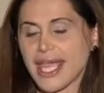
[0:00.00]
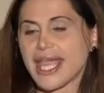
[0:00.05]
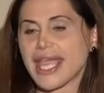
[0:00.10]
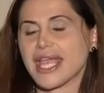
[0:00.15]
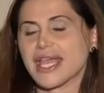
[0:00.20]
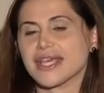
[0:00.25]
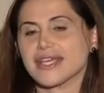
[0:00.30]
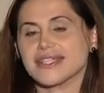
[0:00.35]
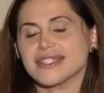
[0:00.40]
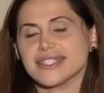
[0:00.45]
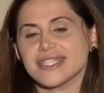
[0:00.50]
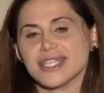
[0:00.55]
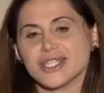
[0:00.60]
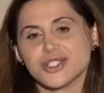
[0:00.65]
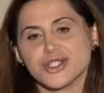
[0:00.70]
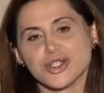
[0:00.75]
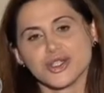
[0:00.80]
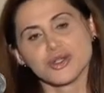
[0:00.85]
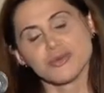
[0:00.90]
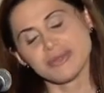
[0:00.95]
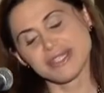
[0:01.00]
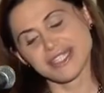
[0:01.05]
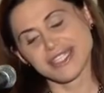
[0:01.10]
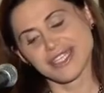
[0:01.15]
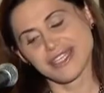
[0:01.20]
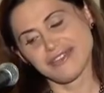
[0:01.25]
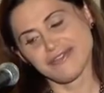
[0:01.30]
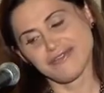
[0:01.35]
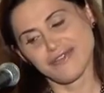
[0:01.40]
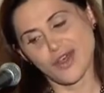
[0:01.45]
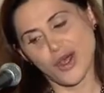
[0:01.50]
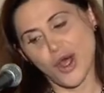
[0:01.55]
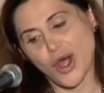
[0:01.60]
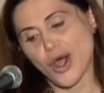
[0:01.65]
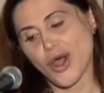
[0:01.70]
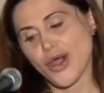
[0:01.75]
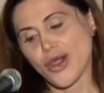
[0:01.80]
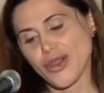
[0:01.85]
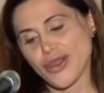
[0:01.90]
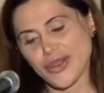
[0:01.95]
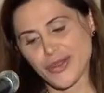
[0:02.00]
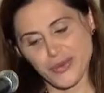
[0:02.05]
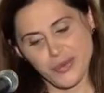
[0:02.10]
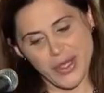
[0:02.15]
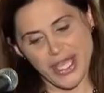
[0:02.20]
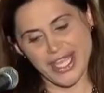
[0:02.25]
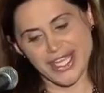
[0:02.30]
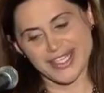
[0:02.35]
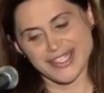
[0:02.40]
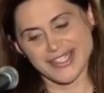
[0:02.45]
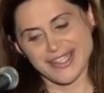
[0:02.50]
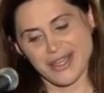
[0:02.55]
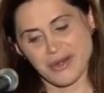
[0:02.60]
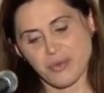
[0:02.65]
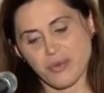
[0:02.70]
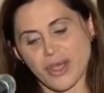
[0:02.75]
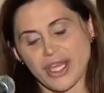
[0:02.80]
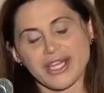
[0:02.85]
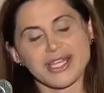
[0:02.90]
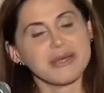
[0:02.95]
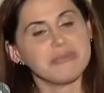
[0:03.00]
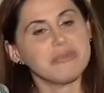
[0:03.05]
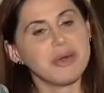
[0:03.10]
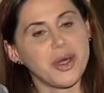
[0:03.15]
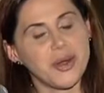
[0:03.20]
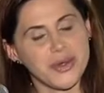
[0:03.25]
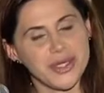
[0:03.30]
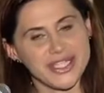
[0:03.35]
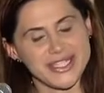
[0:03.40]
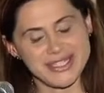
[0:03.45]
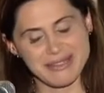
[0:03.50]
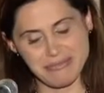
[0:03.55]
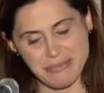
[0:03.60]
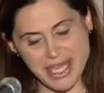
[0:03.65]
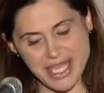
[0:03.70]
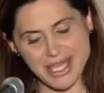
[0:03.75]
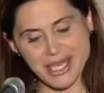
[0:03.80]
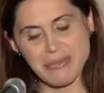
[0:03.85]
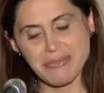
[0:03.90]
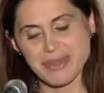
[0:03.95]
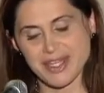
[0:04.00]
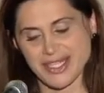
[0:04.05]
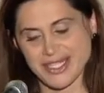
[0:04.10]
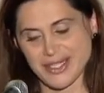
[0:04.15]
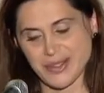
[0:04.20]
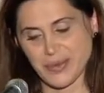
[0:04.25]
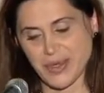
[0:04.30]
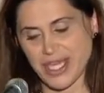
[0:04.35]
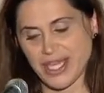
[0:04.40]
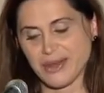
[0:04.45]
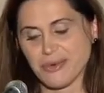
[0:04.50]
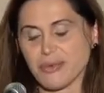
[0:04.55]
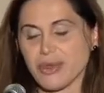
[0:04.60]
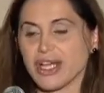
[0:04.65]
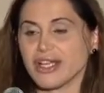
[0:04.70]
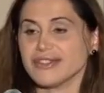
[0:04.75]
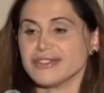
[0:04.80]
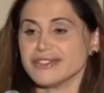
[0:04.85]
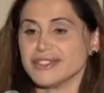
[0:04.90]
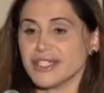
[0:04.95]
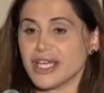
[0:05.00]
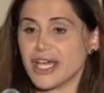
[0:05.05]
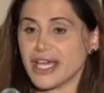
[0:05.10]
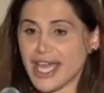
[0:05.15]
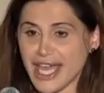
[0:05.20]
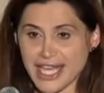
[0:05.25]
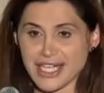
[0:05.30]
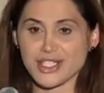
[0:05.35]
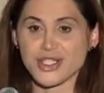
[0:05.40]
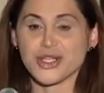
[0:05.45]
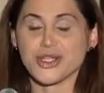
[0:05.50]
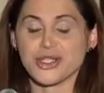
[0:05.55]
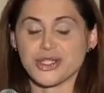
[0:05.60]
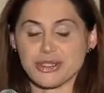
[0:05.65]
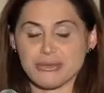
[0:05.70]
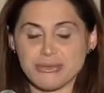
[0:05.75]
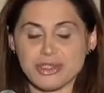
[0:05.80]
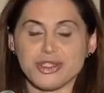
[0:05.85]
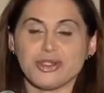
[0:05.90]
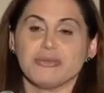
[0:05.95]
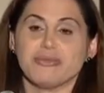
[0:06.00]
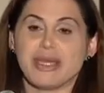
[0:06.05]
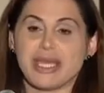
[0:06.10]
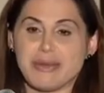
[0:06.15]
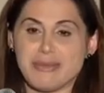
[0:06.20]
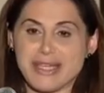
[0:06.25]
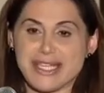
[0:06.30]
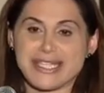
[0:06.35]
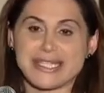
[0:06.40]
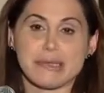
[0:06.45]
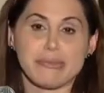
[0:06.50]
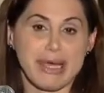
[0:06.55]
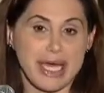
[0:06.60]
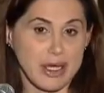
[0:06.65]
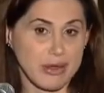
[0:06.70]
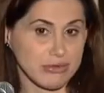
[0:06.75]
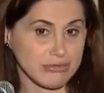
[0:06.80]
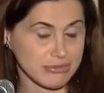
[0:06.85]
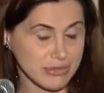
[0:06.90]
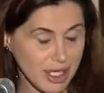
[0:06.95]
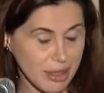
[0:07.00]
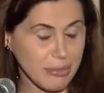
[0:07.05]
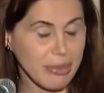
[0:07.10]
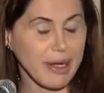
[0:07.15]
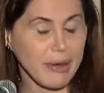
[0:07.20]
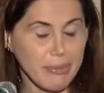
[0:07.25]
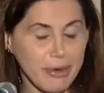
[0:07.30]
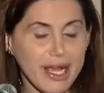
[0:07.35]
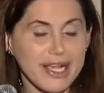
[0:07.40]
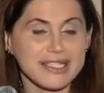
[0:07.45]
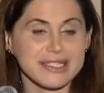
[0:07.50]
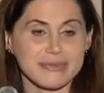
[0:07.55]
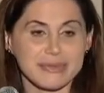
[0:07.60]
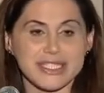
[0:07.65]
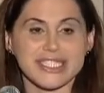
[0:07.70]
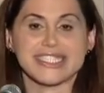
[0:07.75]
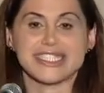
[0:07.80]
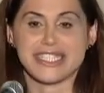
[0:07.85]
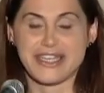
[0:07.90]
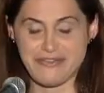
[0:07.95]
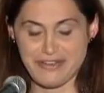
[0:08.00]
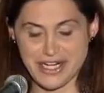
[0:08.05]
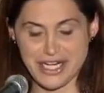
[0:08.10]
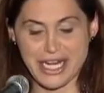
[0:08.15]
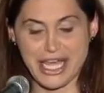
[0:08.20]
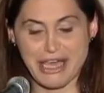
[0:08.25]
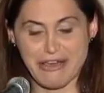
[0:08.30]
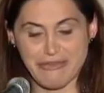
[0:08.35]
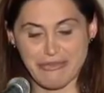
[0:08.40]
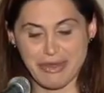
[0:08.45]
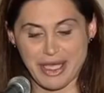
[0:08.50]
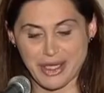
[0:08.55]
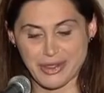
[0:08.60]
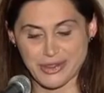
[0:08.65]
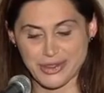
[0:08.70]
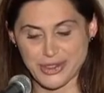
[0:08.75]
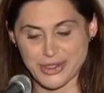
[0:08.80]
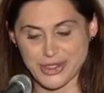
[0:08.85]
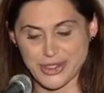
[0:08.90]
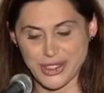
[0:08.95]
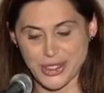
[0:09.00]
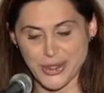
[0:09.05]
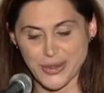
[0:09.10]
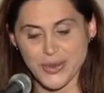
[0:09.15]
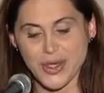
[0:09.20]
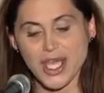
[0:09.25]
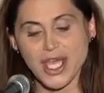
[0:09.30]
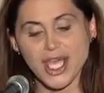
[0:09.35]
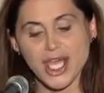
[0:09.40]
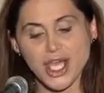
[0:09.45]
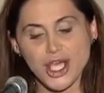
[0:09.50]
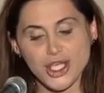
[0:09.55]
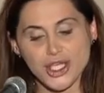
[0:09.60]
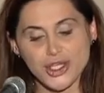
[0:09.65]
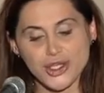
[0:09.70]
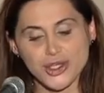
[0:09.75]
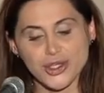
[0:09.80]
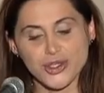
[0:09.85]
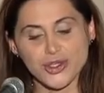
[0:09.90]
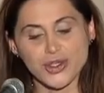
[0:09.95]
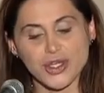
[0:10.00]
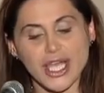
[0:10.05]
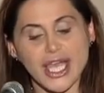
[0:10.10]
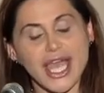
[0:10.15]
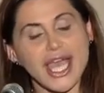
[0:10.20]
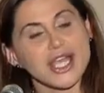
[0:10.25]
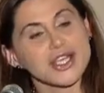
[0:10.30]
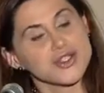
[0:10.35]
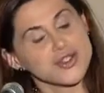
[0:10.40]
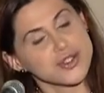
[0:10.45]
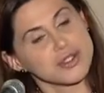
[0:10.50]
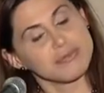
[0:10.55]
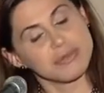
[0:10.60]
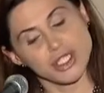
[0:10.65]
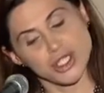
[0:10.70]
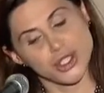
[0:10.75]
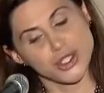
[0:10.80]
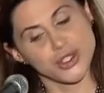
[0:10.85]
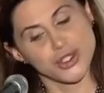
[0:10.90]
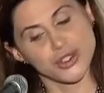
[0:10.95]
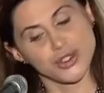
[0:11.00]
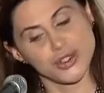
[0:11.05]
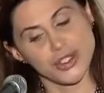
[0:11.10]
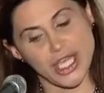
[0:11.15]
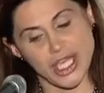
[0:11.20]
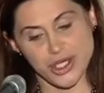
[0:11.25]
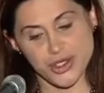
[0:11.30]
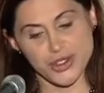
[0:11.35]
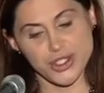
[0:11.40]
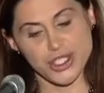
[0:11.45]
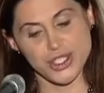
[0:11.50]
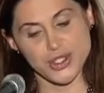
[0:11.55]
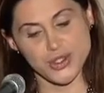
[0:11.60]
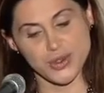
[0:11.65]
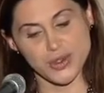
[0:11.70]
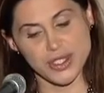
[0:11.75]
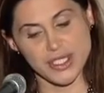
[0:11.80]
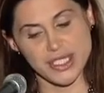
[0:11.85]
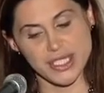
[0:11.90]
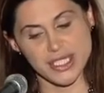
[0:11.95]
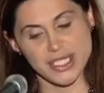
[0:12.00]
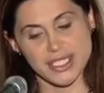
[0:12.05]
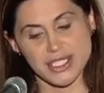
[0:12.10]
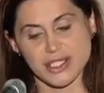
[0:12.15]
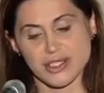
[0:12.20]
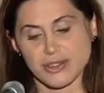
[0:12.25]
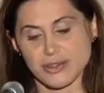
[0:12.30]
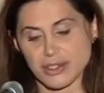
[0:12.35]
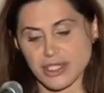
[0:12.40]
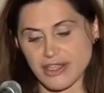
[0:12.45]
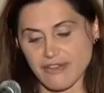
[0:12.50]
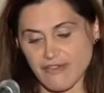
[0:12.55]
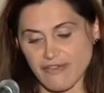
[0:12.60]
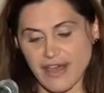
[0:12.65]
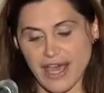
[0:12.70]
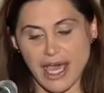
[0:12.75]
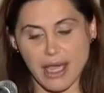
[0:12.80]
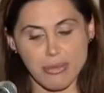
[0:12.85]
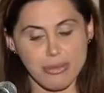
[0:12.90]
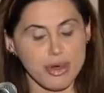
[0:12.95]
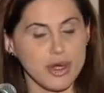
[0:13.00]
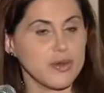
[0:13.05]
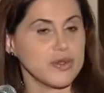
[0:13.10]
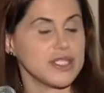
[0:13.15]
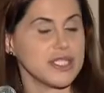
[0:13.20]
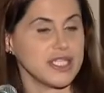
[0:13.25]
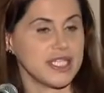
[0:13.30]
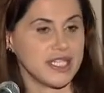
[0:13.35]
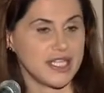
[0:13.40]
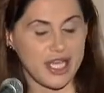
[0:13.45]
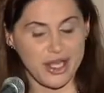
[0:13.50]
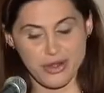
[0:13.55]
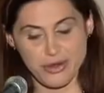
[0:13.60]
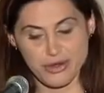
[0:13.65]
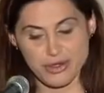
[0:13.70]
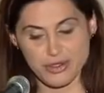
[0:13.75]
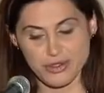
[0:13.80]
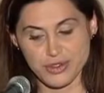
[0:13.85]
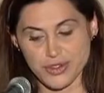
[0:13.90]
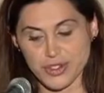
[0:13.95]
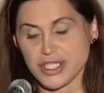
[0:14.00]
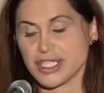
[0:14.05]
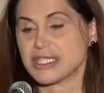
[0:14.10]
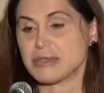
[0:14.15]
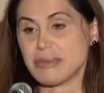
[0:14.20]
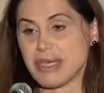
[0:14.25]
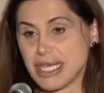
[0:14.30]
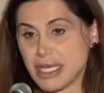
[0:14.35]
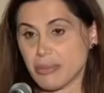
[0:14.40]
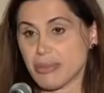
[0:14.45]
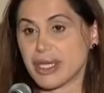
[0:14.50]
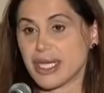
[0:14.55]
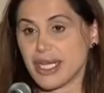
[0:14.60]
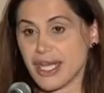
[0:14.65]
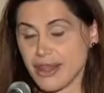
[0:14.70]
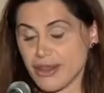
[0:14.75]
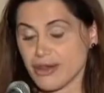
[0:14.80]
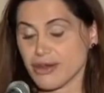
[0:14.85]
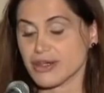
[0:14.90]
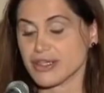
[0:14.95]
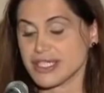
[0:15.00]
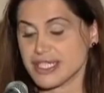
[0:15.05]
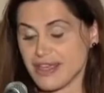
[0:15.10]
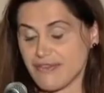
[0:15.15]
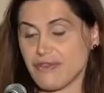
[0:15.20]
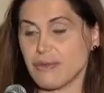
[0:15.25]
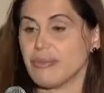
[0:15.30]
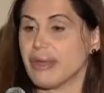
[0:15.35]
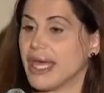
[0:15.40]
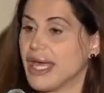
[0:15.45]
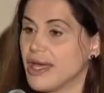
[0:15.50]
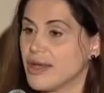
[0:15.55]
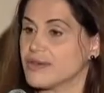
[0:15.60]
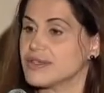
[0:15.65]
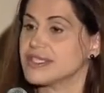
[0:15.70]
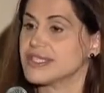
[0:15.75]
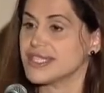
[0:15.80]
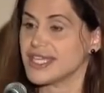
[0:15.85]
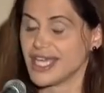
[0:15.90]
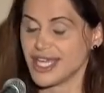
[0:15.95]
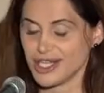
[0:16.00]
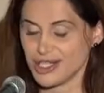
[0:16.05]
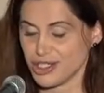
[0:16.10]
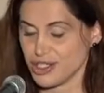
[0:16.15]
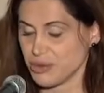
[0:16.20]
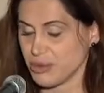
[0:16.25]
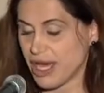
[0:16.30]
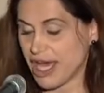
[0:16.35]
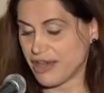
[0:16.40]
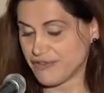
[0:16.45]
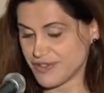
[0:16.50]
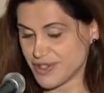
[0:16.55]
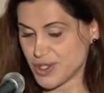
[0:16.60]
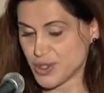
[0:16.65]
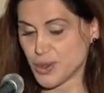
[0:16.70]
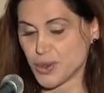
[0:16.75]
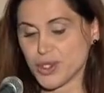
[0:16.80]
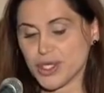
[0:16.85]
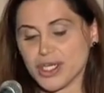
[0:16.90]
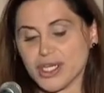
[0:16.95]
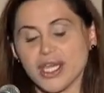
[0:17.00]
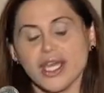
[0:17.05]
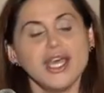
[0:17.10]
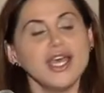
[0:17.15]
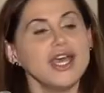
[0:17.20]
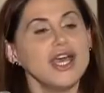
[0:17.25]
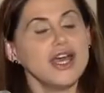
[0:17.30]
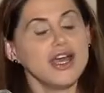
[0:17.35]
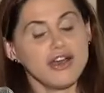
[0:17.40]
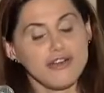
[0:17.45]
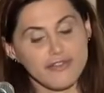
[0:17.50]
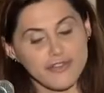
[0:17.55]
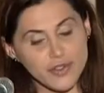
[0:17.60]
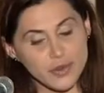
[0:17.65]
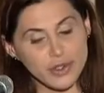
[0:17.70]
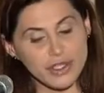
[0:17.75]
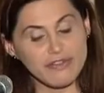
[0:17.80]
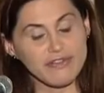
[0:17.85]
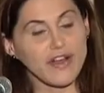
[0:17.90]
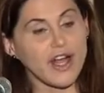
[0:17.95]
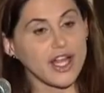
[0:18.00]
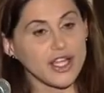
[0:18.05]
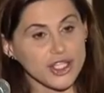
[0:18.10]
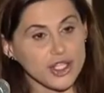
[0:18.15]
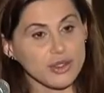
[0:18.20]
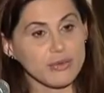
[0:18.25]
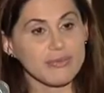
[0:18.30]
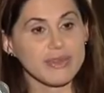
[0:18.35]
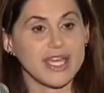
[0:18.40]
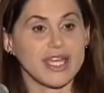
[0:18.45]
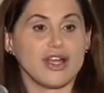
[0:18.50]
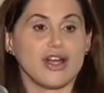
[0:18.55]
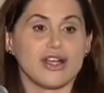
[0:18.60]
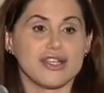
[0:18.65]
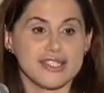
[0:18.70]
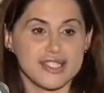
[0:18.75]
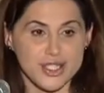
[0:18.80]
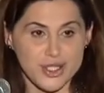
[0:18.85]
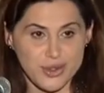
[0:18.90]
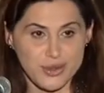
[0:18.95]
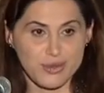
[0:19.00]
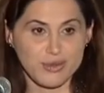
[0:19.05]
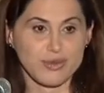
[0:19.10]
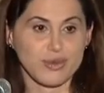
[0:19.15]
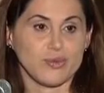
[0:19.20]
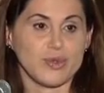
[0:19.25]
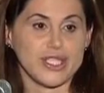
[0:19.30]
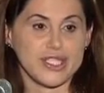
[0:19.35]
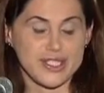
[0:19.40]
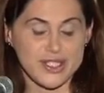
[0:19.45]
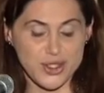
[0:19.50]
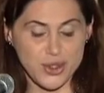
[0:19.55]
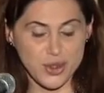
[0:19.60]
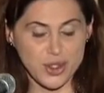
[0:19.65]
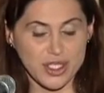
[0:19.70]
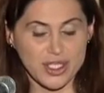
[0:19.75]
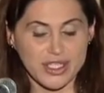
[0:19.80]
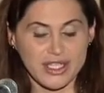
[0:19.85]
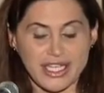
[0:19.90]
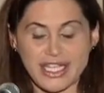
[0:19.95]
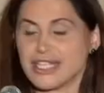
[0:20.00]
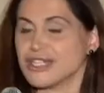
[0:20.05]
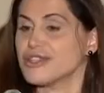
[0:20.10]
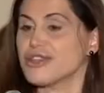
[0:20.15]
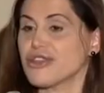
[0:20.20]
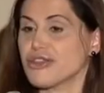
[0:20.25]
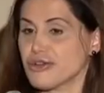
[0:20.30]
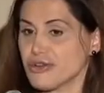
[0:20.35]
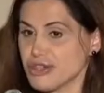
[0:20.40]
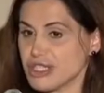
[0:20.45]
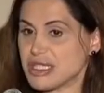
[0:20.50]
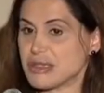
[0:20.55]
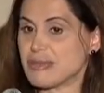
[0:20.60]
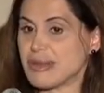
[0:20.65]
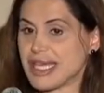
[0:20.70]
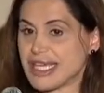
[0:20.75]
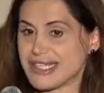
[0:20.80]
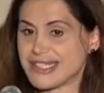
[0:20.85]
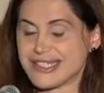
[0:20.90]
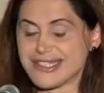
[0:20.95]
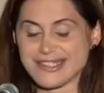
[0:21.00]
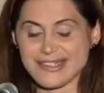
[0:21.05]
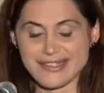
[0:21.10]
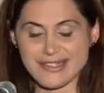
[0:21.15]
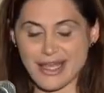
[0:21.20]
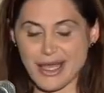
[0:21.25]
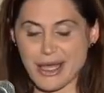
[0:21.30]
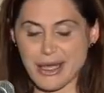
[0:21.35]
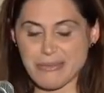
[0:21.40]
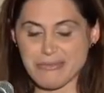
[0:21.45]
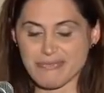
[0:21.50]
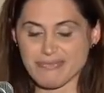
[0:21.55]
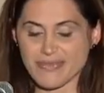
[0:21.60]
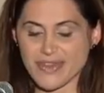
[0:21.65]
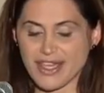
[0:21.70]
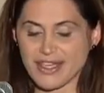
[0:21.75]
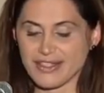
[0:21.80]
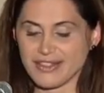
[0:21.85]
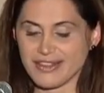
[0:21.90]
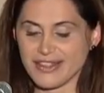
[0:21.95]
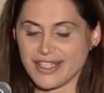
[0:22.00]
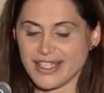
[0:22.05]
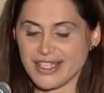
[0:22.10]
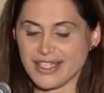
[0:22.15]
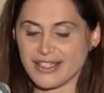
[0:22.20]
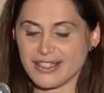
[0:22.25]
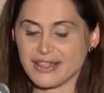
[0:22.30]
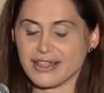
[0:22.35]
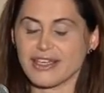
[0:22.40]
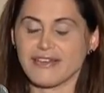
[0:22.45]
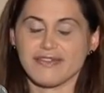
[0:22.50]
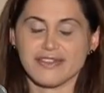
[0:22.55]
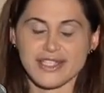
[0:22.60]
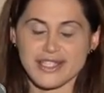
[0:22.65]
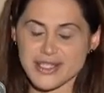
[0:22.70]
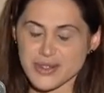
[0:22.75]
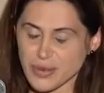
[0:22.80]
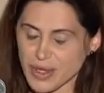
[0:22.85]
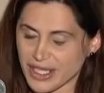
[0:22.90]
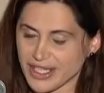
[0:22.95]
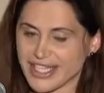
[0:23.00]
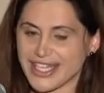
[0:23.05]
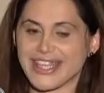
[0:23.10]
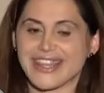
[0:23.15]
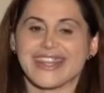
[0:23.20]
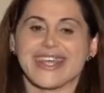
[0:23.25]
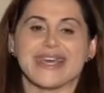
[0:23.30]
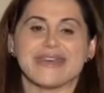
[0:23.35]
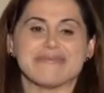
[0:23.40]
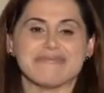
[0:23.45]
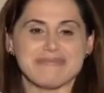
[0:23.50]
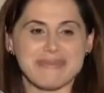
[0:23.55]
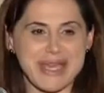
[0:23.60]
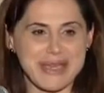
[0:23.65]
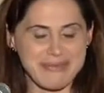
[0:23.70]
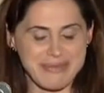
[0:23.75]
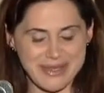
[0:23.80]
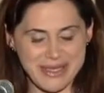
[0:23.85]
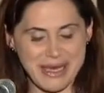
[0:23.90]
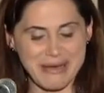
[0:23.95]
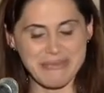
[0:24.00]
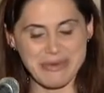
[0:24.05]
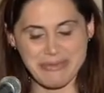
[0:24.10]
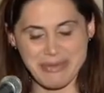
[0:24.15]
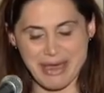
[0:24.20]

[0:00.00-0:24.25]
And in terms of all the weight and what components make up this weight, well, at term, your baby is about approximately seven and a half pounds or so. Your extra maternal energy sources, including fat, protein, and other nutrients, make up another seven pounds that you have stored. Fluid volume that also we store in third space, um, the lovely swelling that may come